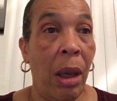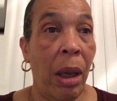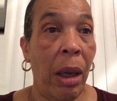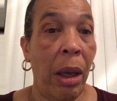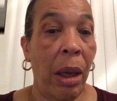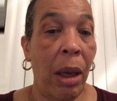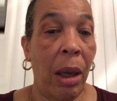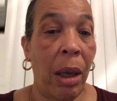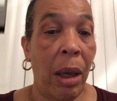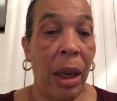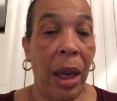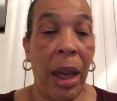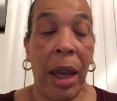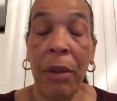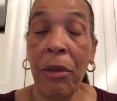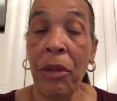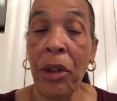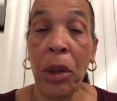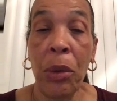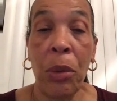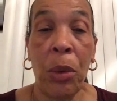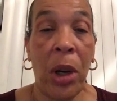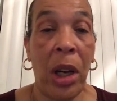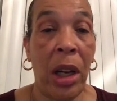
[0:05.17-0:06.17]

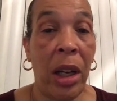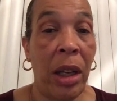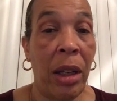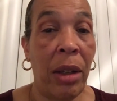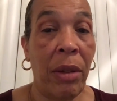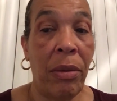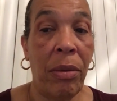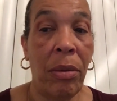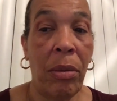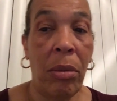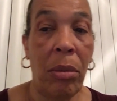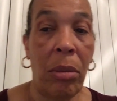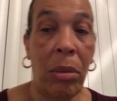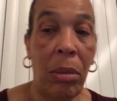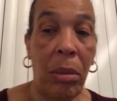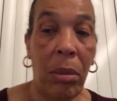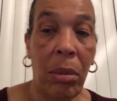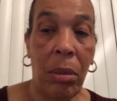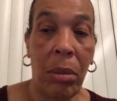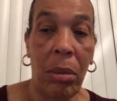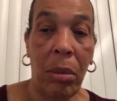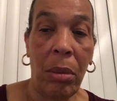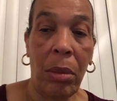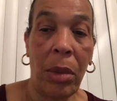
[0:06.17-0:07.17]
everyone
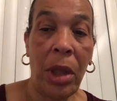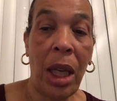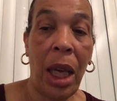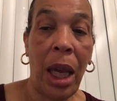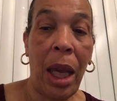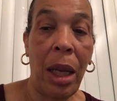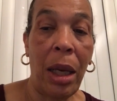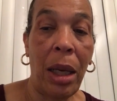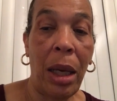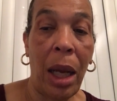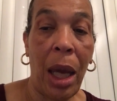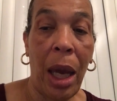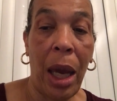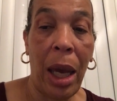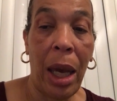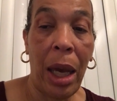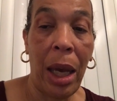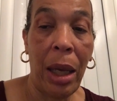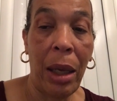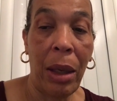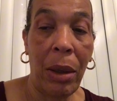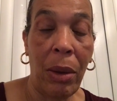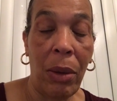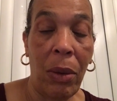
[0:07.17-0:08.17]

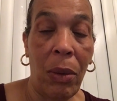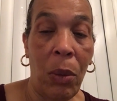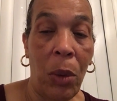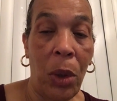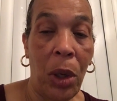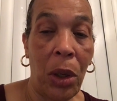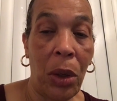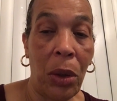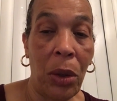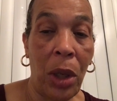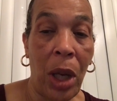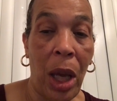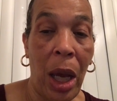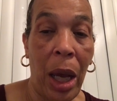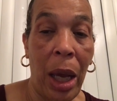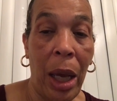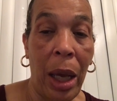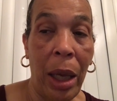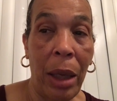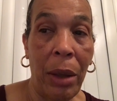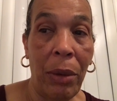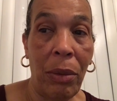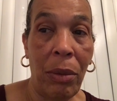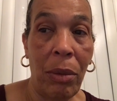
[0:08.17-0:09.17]
cannot, will
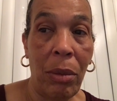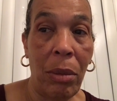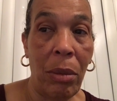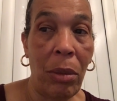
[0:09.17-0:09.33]
not,